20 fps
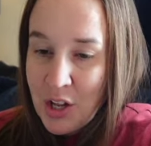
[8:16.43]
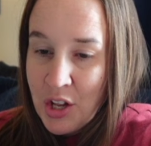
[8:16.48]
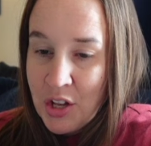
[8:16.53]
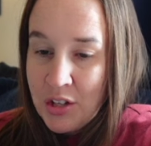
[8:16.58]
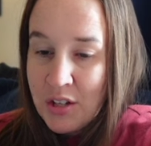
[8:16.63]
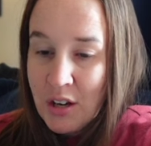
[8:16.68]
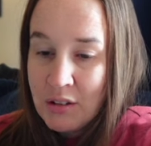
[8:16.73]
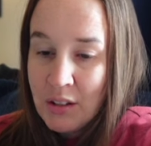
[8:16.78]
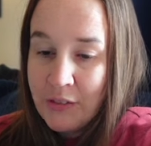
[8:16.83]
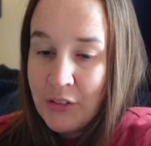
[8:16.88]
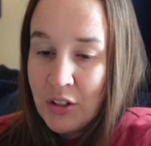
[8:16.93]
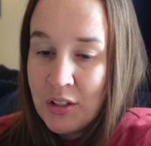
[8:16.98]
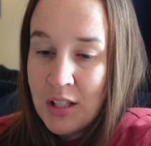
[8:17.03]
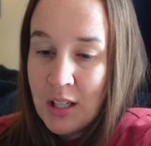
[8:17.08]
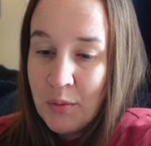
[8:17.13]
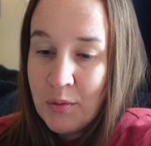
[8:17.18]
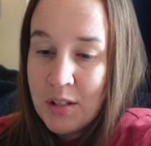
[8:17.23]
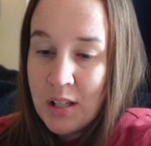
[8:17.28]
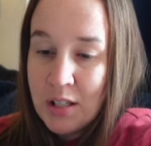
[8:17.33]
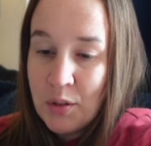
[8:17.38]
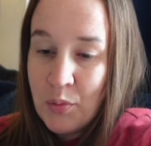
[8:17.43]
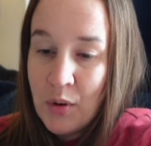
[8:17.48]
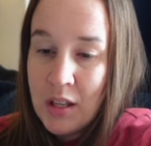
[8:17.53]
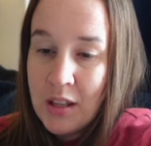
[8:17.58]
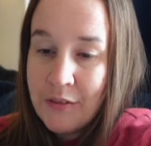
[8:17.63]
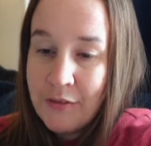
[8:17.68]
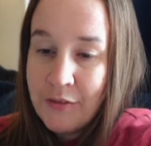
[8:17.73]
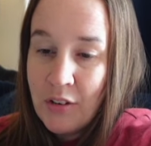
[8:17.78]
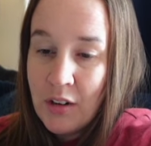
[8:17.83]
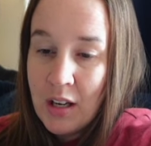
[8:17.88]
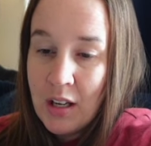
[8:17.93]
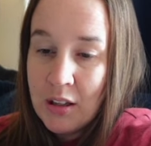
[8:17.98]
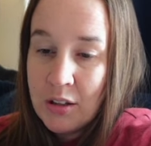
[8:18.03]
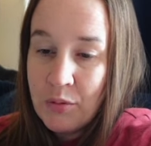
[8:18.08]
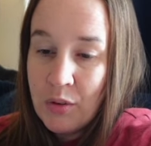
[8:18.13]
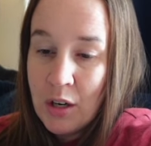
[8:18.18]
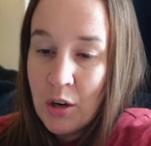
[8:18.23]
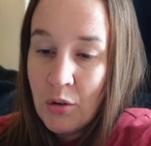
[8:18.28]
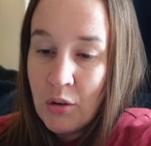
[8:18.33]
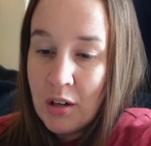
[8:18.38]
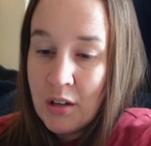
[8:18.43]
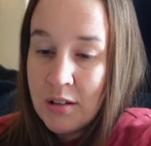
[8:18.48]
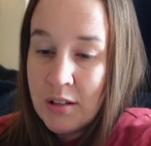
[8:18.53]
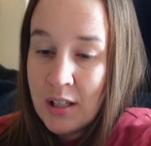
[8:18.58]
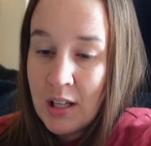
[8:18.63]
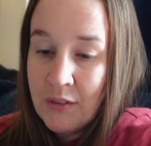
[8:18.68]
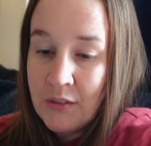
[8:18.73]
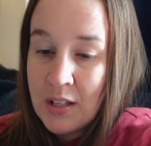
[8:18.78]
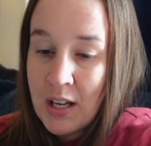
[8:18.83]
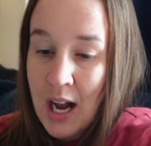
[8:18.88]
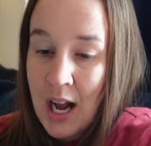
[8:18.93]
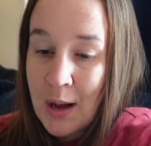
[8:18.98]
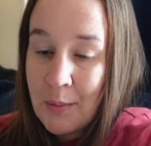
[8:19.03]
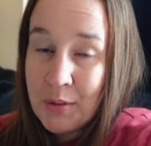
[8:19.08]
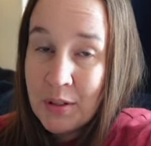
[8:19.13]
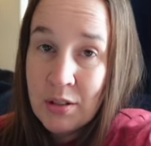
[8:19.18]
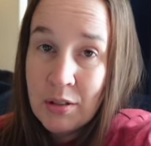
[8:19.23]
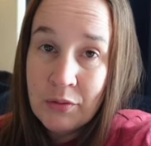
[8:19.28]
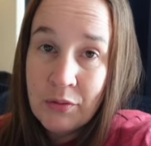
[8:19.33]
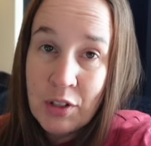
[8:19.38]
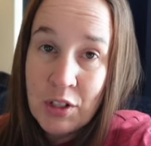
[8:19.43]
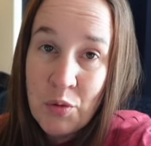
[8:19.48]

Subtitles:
So the first thing was this We The Free 3/4 sleeve top. It sold for